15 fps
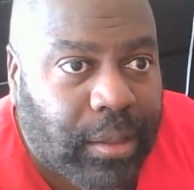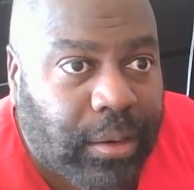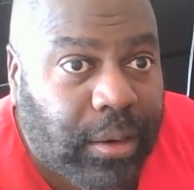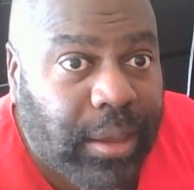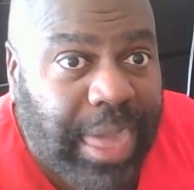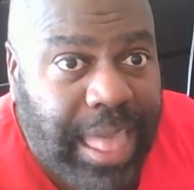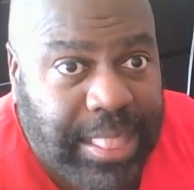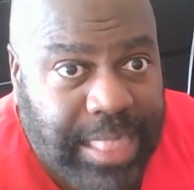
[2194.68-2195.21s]

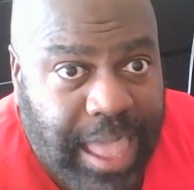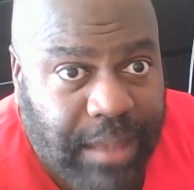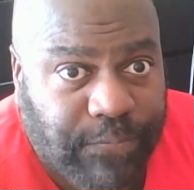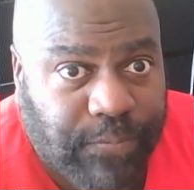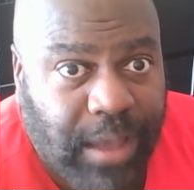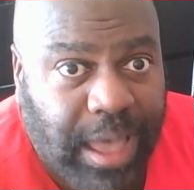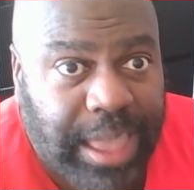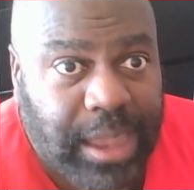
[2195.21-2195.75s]
look at that
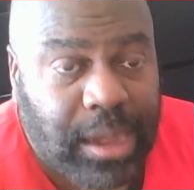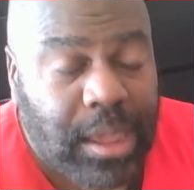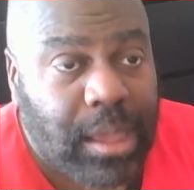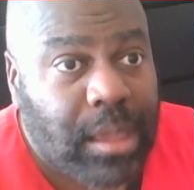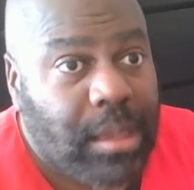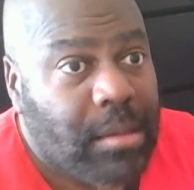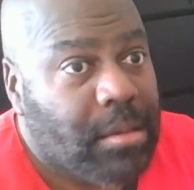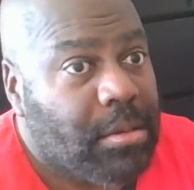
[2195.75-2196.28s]
fight.
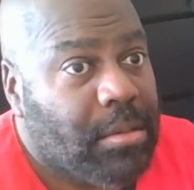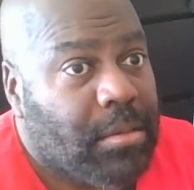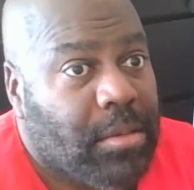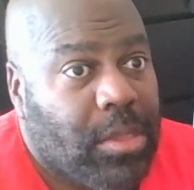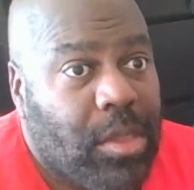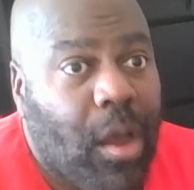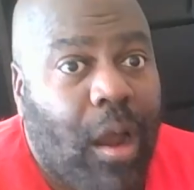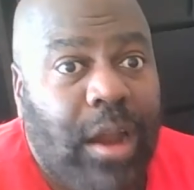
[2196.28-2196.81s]

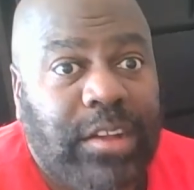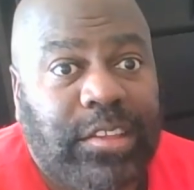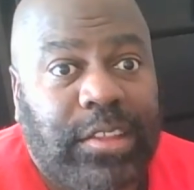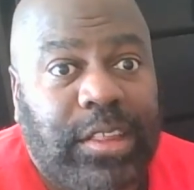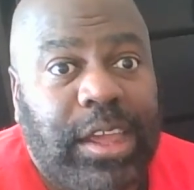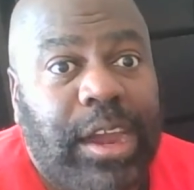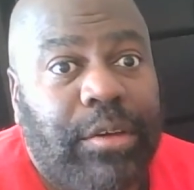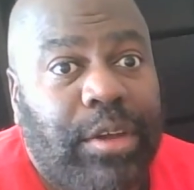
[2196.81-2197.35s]

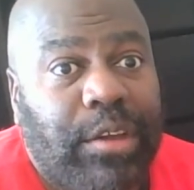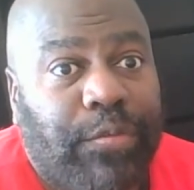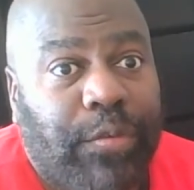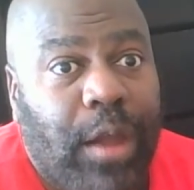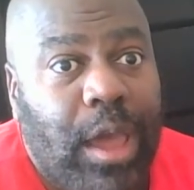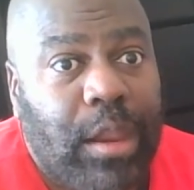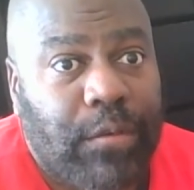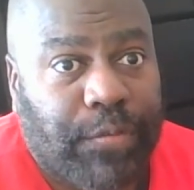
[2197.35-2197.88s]
Yarde's there in
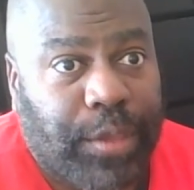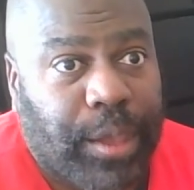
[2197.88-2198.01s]
front of